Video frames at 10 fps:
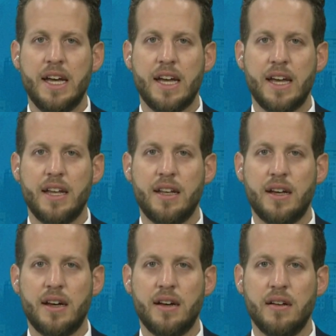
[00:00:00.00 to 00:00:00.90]
And
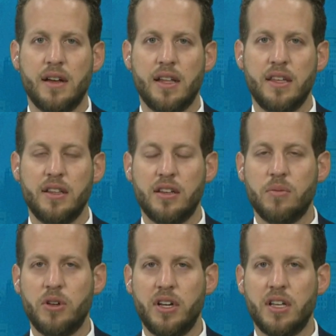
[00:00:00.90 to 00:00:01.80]
uh, I think the
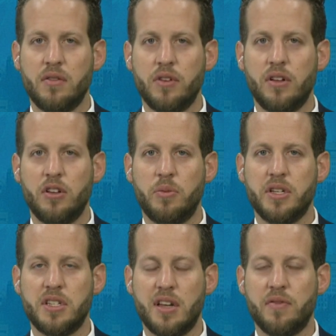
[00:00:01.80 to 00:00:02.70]
community can feel a little
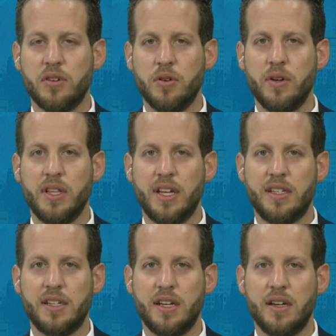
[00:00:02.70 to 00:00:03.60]
bit safer knowing
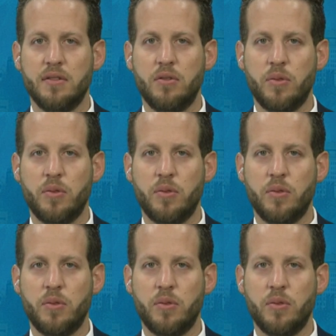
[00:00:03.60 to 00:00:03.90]
that uh,